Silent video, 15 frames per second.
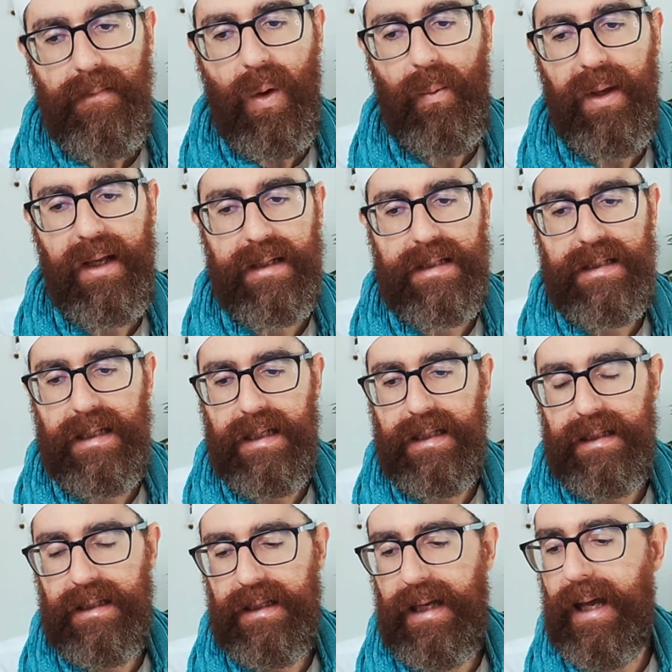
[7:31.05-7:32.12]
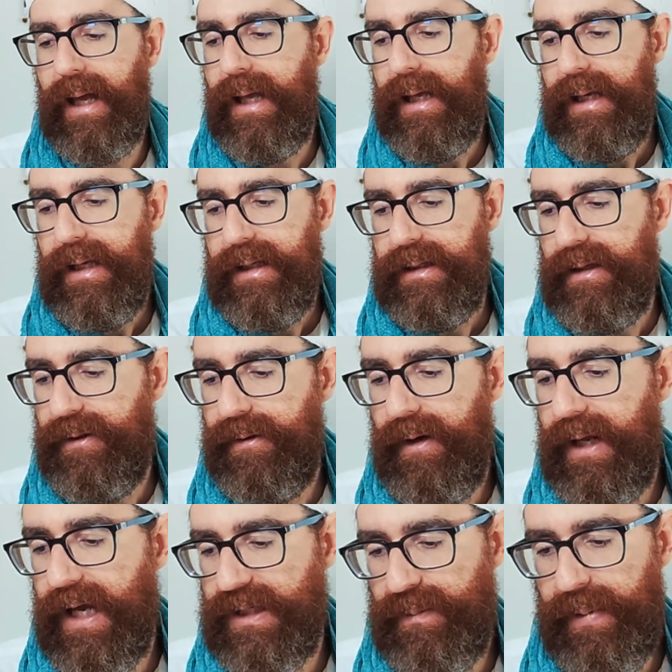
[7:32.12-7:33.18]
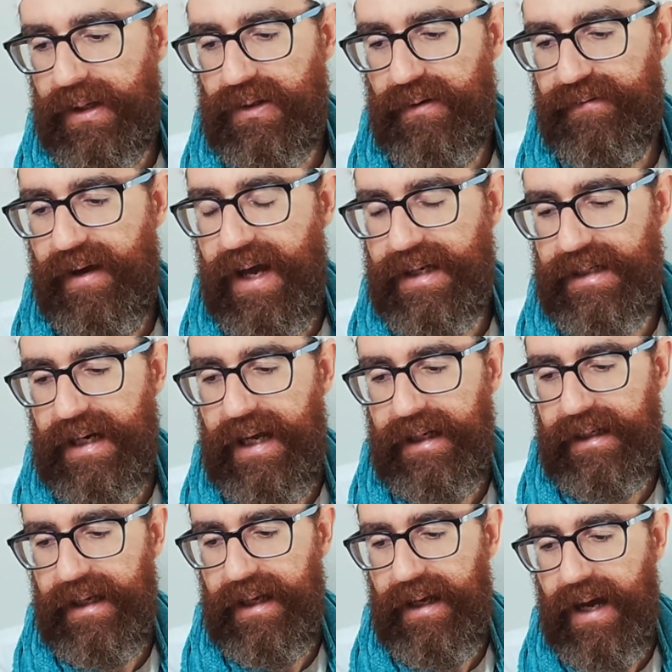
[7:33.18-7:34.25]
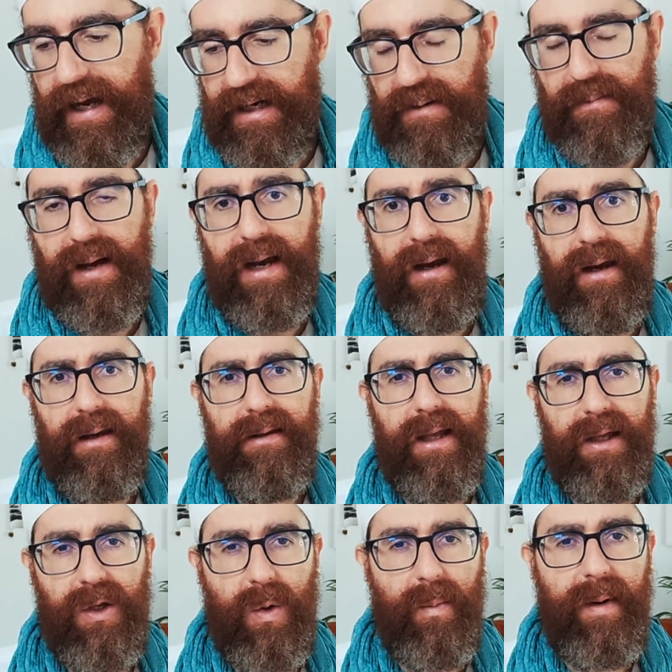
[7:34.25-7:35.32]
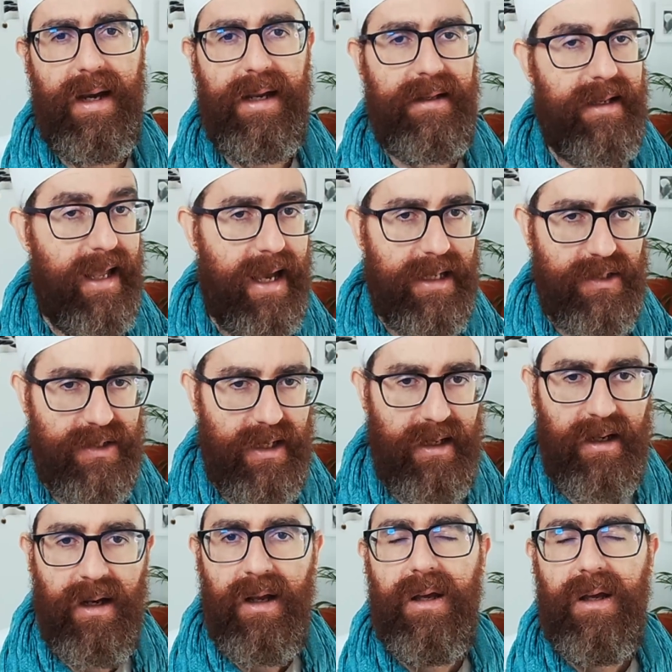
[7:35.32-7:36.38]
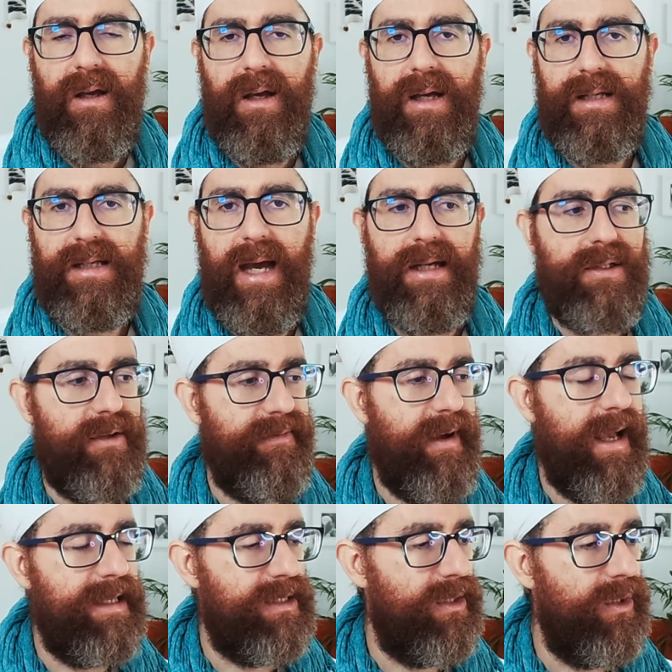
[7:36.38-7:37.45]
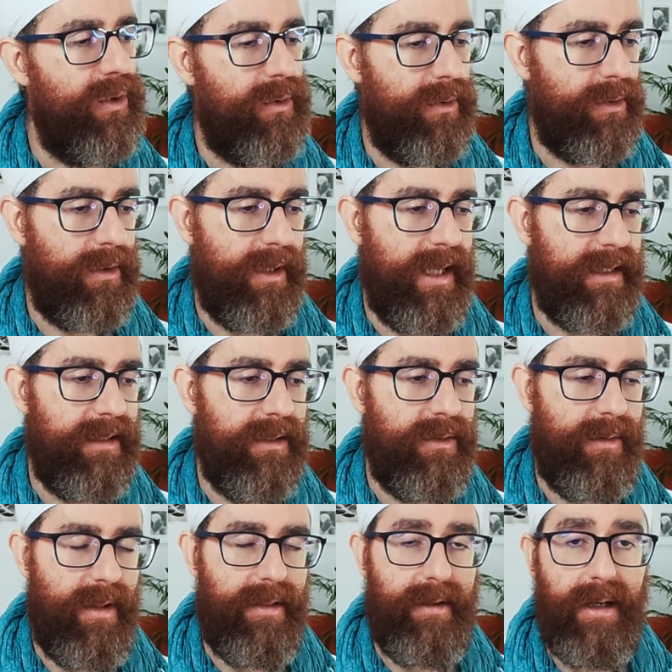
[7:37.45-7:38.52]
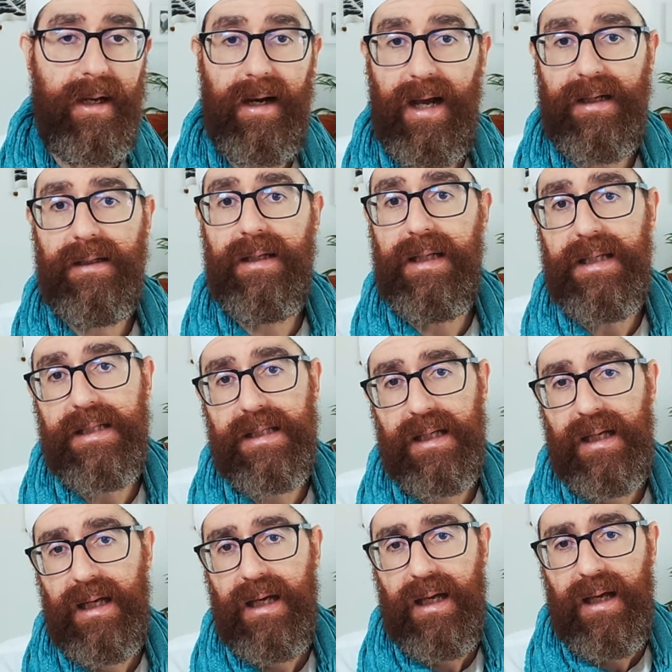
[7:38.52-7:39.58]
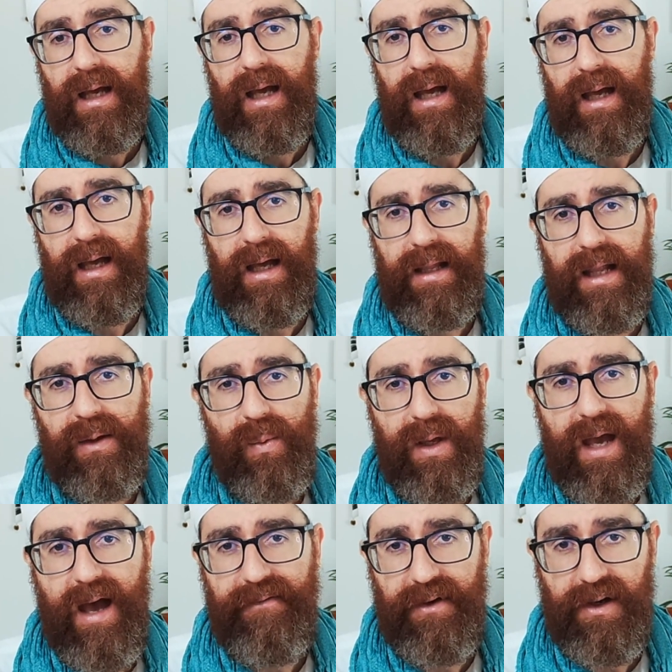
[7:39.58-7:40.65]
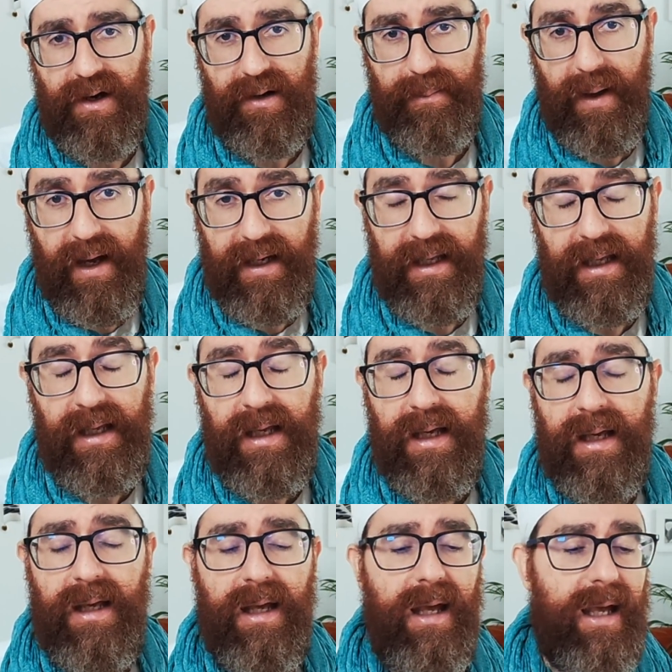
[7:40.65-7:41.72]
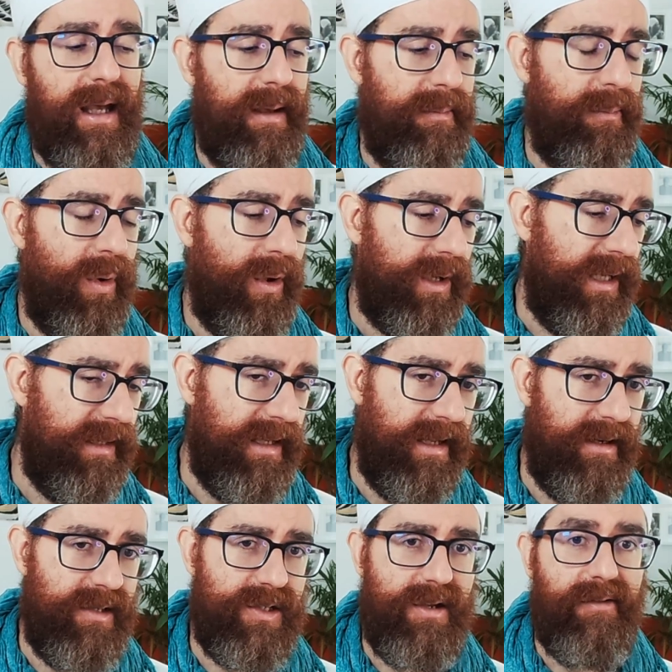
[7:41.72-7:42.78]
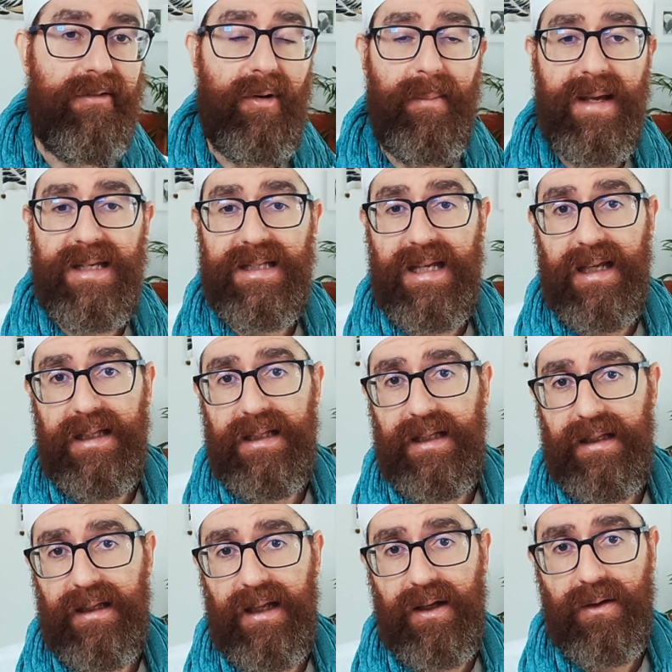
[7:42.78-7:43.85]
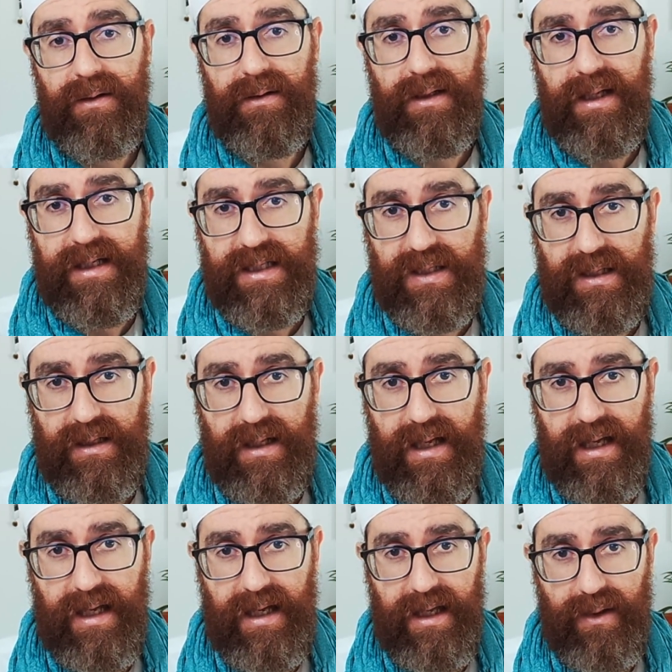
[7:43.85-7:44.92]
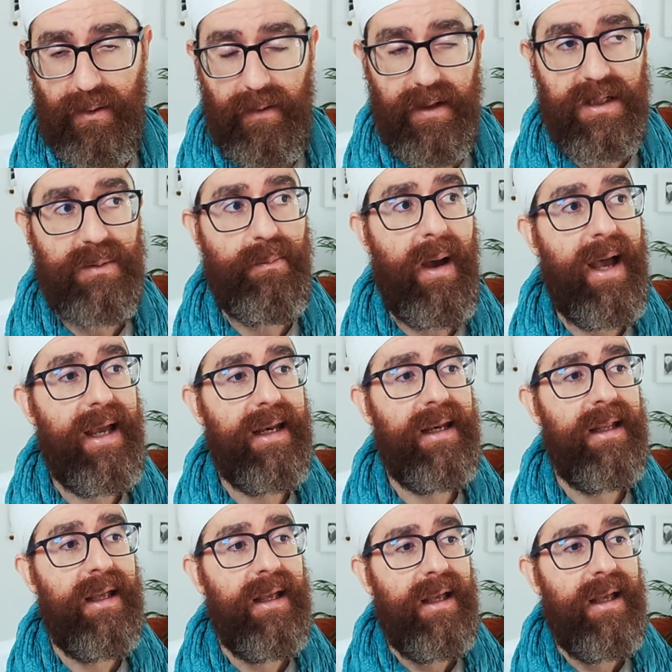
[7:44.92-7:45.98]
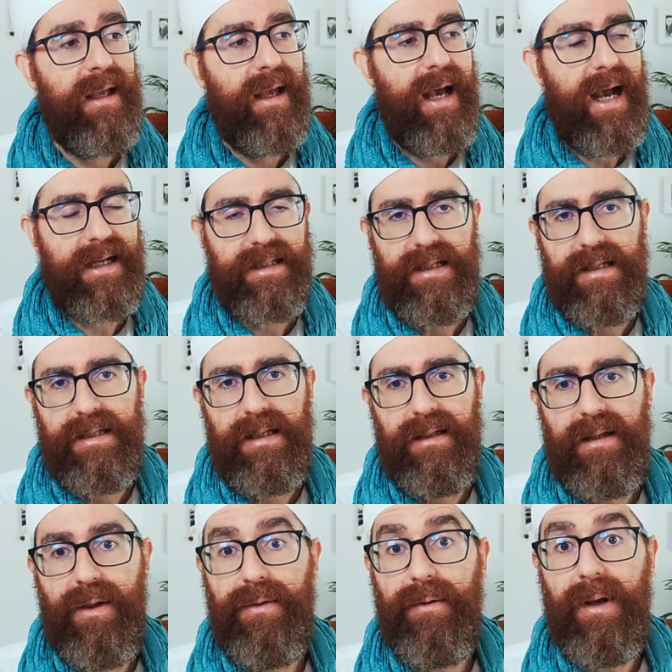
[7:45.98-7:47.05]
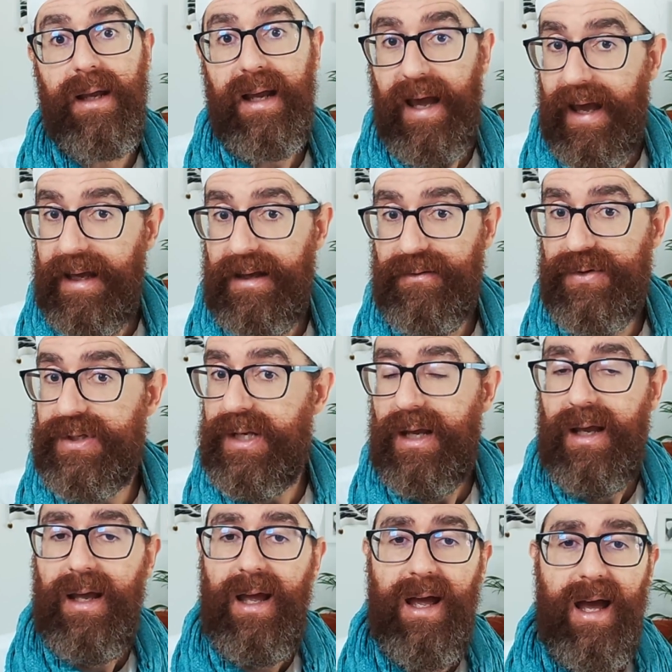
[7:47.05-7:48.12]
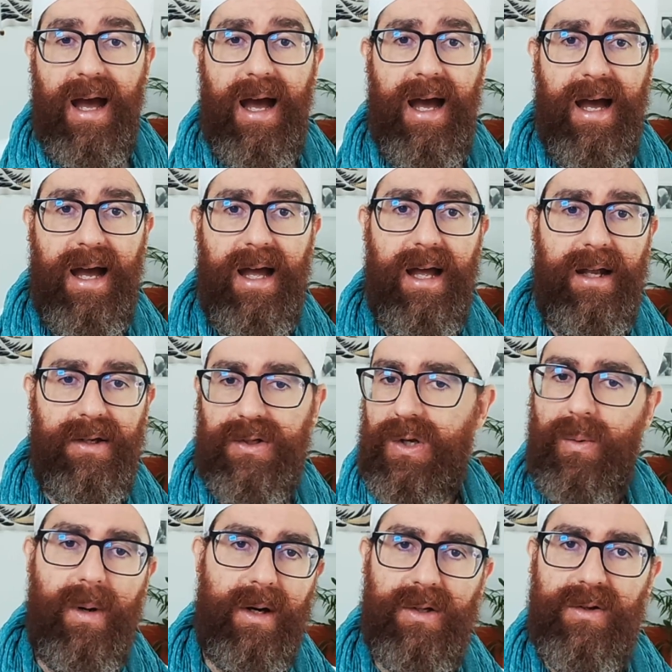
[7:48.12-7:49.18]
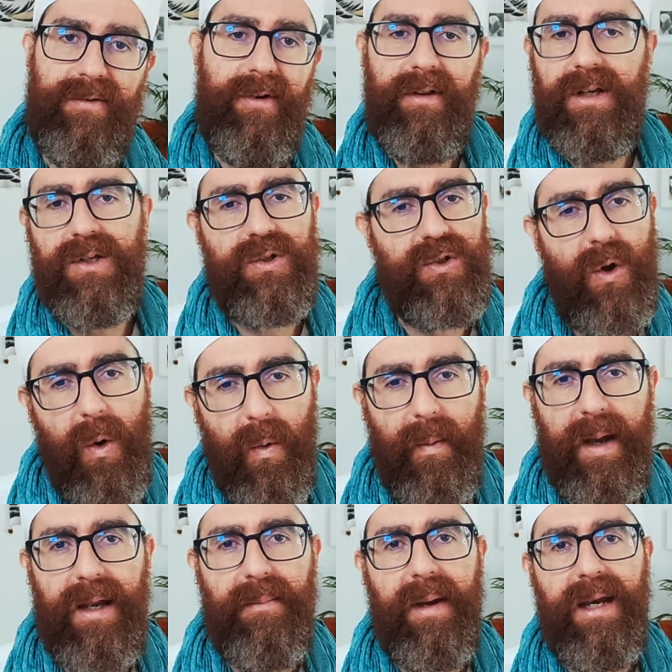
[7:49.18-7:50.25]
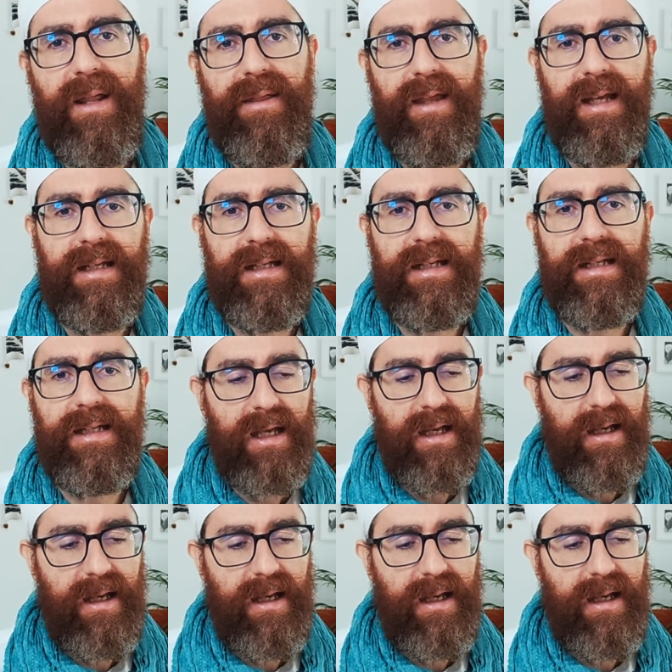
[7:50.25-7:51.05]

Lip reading: We can see it in the three aspects of us, like the animal, the human, and the angel sides of us. You could connect it to the three granthis that we have in our body, blocking the energy from ascending through the spine, accessing the three caves, and so on and so forth. There's so very many things.